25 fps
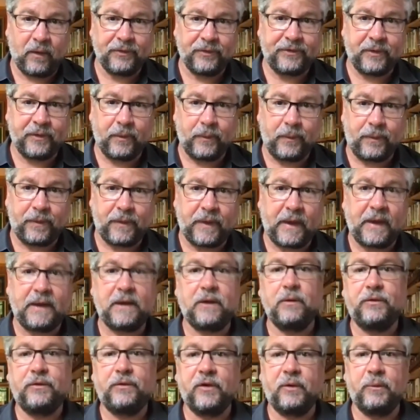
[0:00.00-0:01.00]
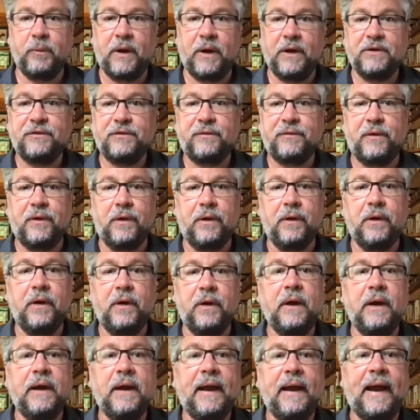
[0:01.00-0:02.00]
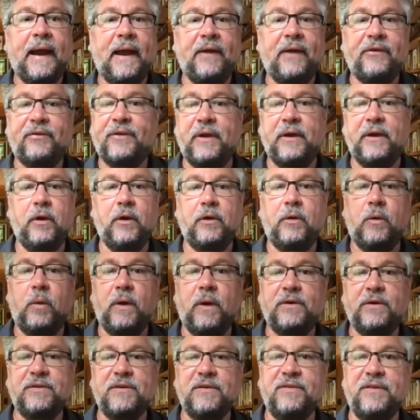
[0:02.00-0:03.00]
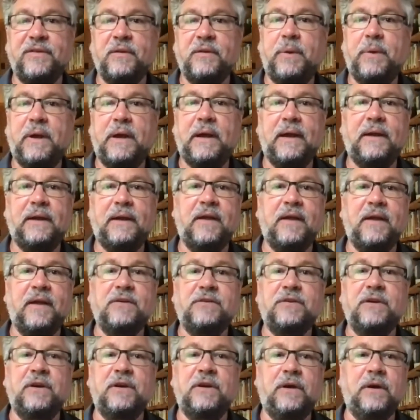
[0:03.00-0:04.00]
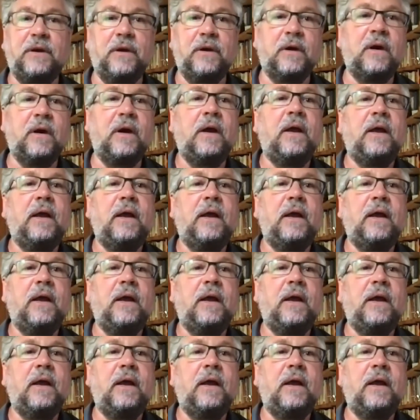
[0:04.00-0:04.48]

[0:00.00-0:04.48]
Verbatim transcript: So thank you so much for asking good questions and paying attention here.